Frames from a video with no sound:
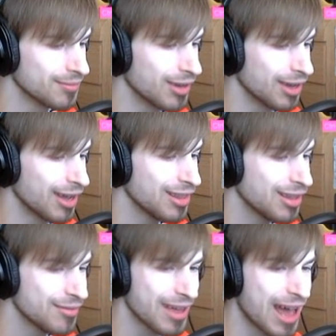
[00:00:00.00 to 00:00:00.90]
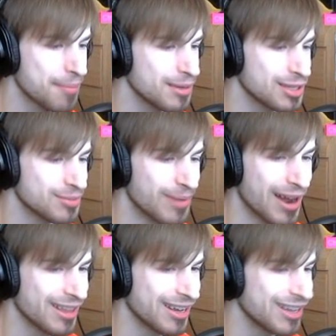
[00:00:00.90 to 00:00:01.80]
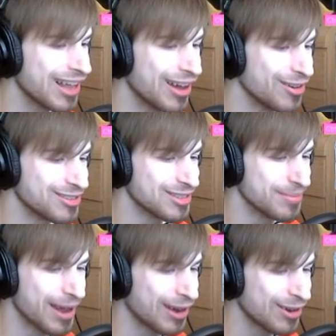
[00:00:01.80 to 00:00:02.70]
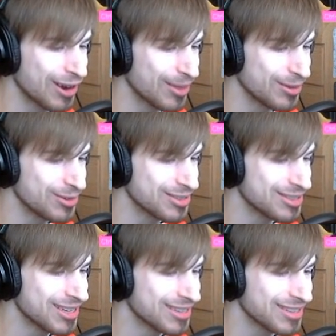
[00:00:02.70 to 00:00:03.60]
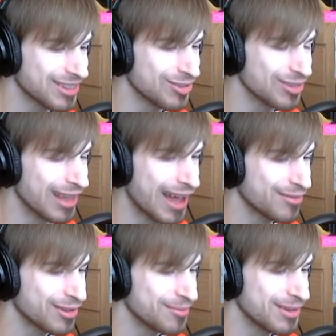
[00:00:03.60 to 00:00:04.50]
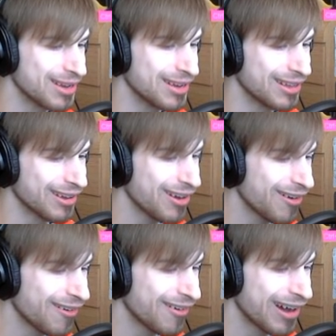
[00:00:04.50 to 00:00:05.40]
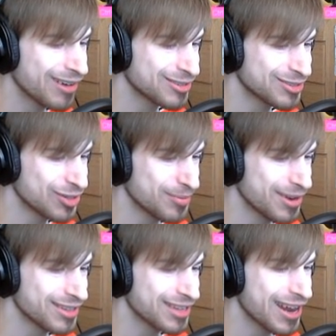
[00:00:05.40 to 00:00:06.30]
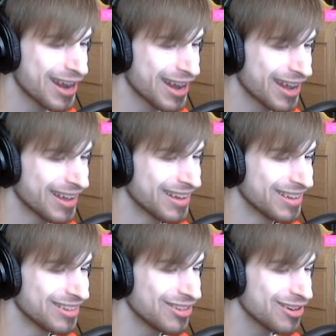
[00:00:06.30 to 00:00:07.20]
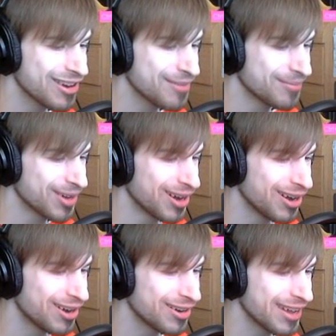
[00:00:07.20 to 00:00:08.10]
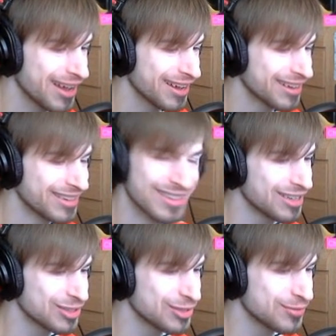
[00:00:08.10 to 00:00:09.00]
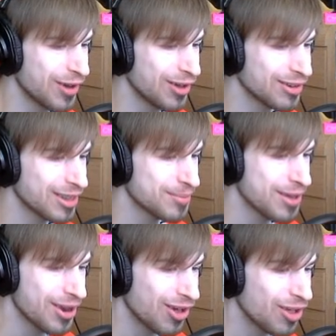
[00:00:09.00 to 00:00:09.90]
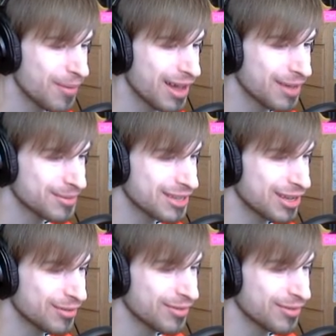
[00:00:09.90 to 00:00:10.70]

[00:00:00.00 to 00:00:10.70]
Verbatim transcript: Like, I love the happy smiling clouds in the background. They're just, it's like they're laughing at me. Like, oh, how stupid is he? Look at him. Oh, yeah. Just falling in the pit all by himself.